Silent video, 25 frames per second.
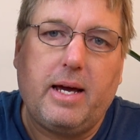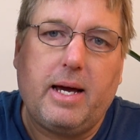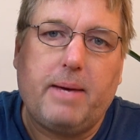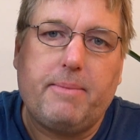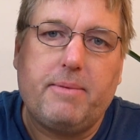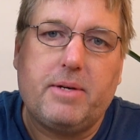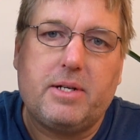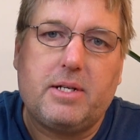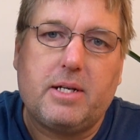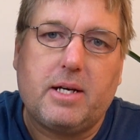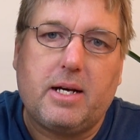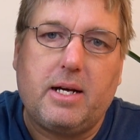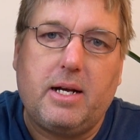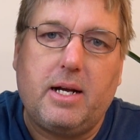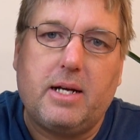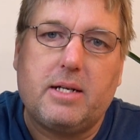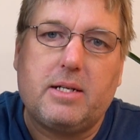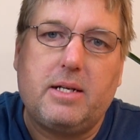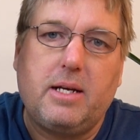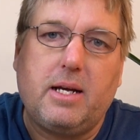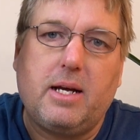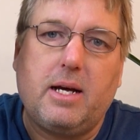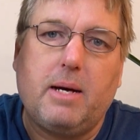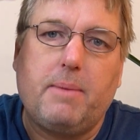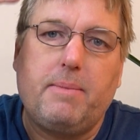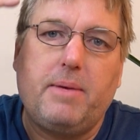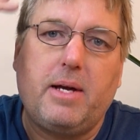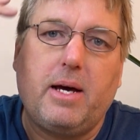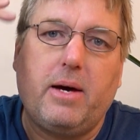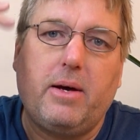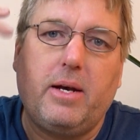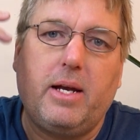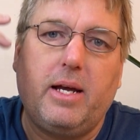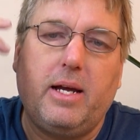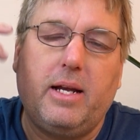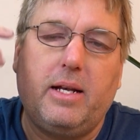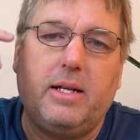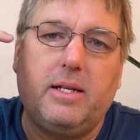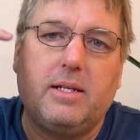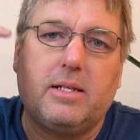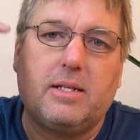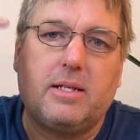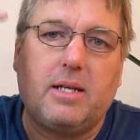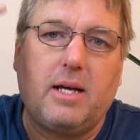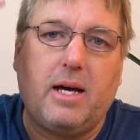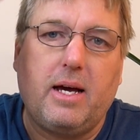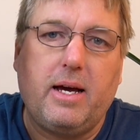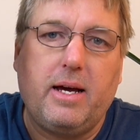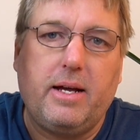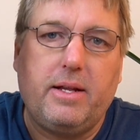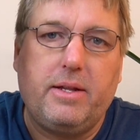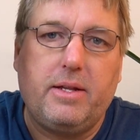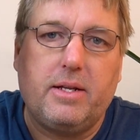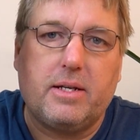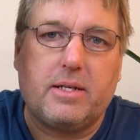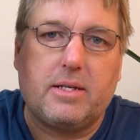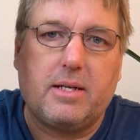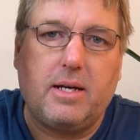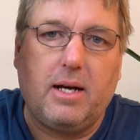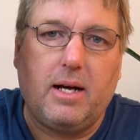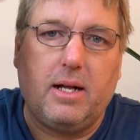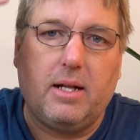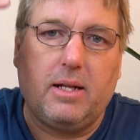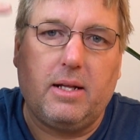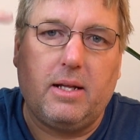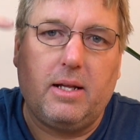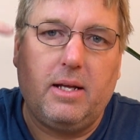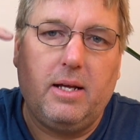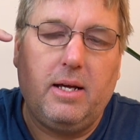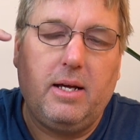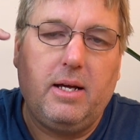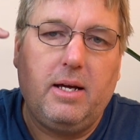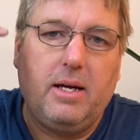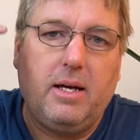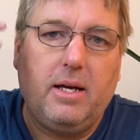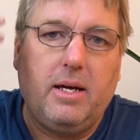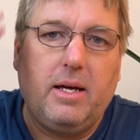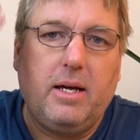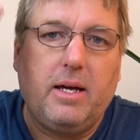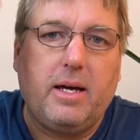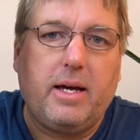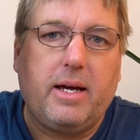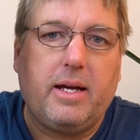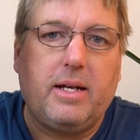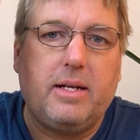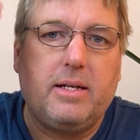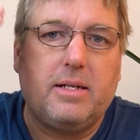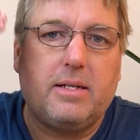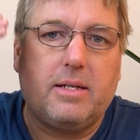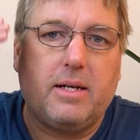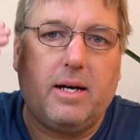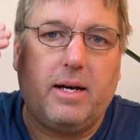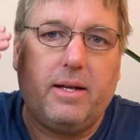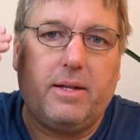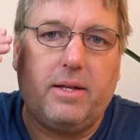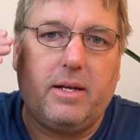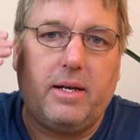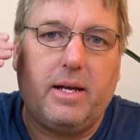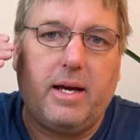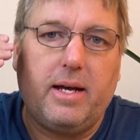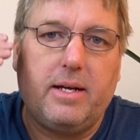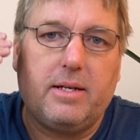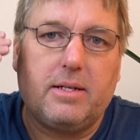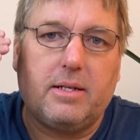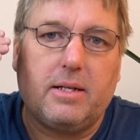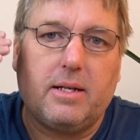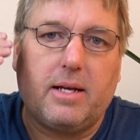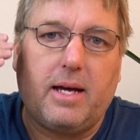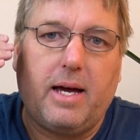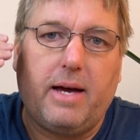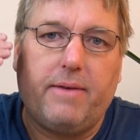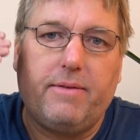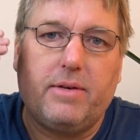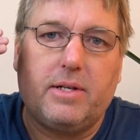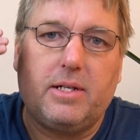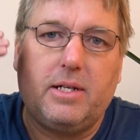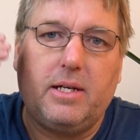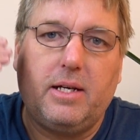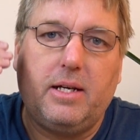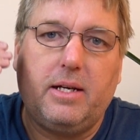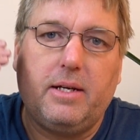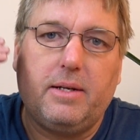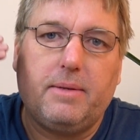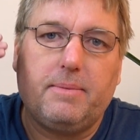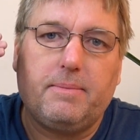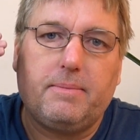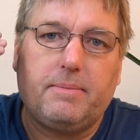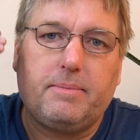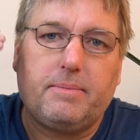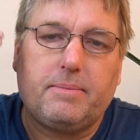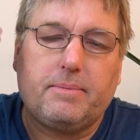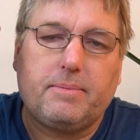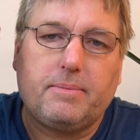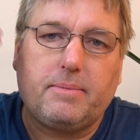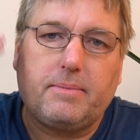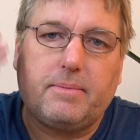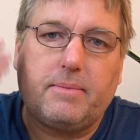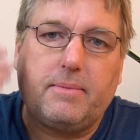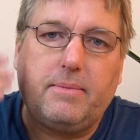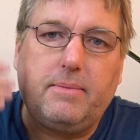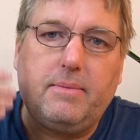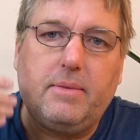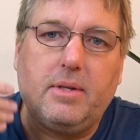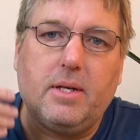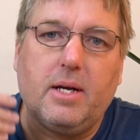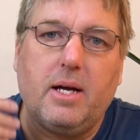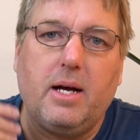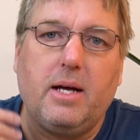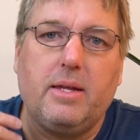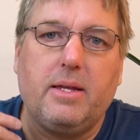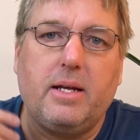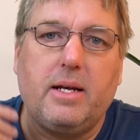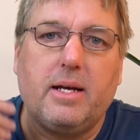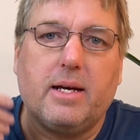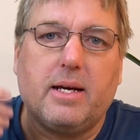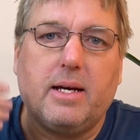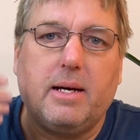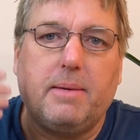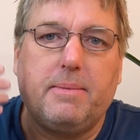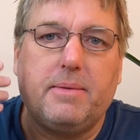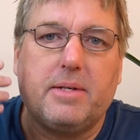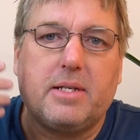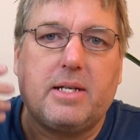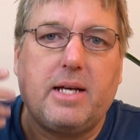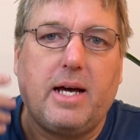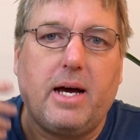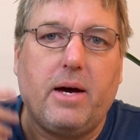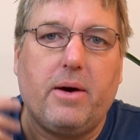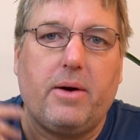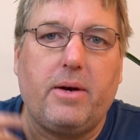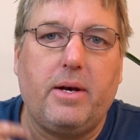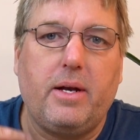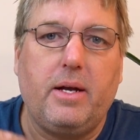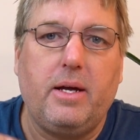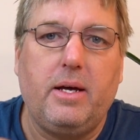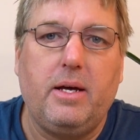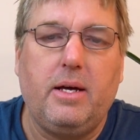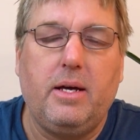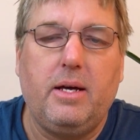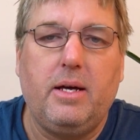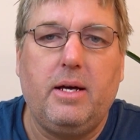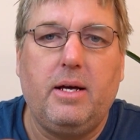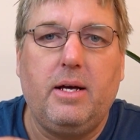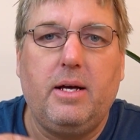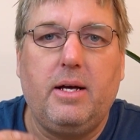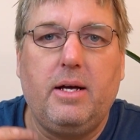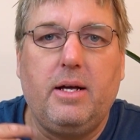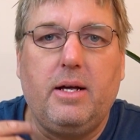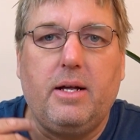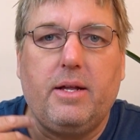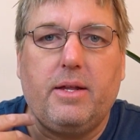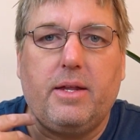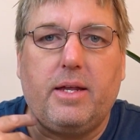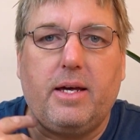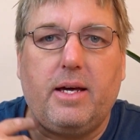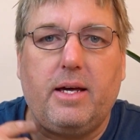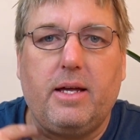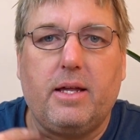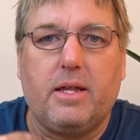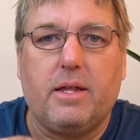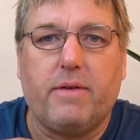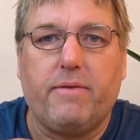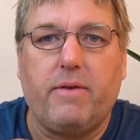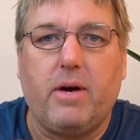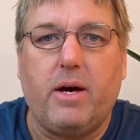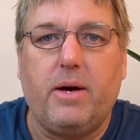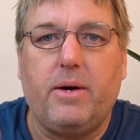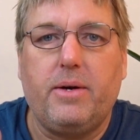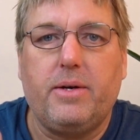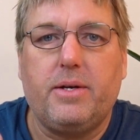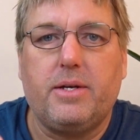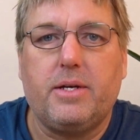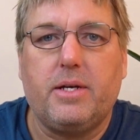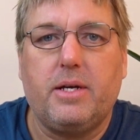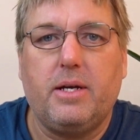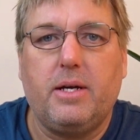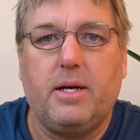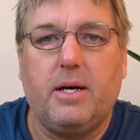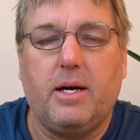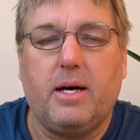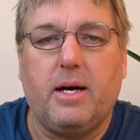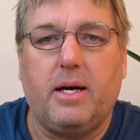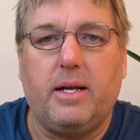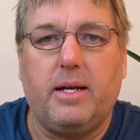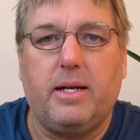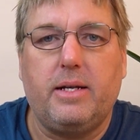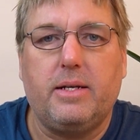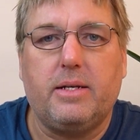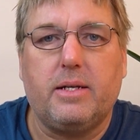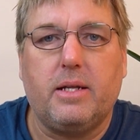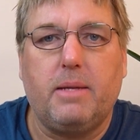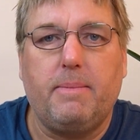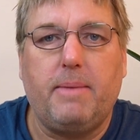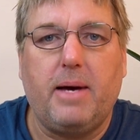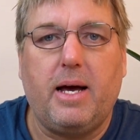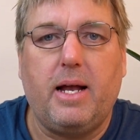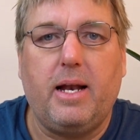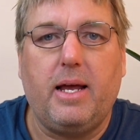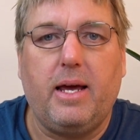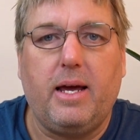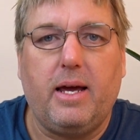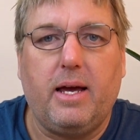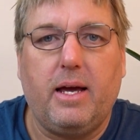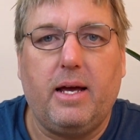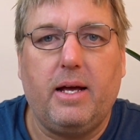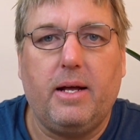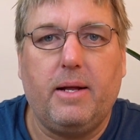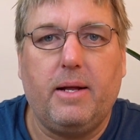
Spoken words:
Amrita can actually come down inside the skull, inside the nasal cavity, and then it comes down the throat and into the belly.